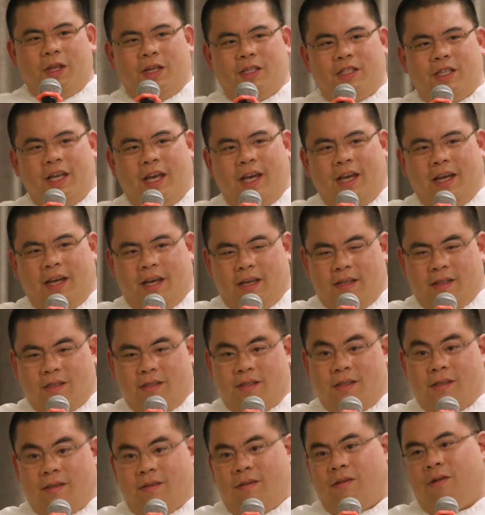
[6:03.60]
saying
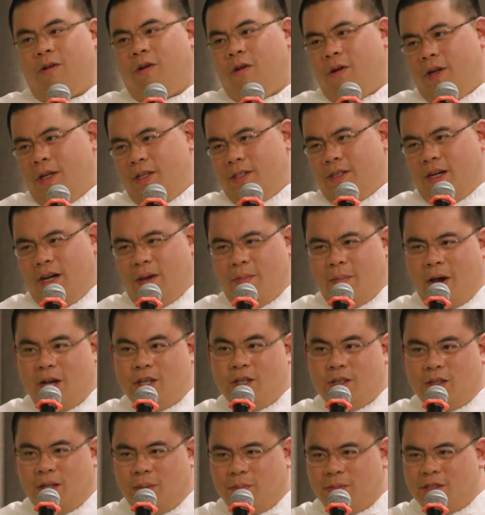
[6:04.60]
is, or at least I
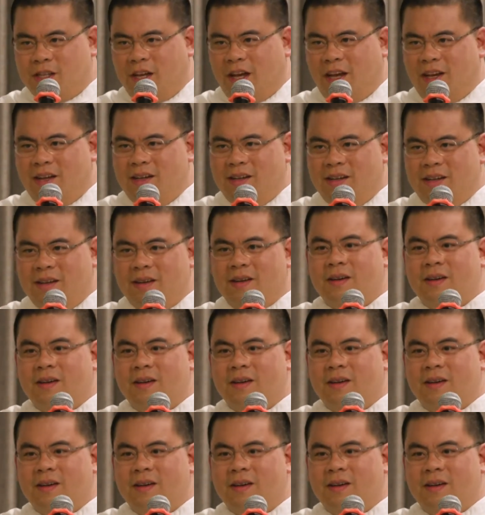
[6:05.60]
imagine them saying,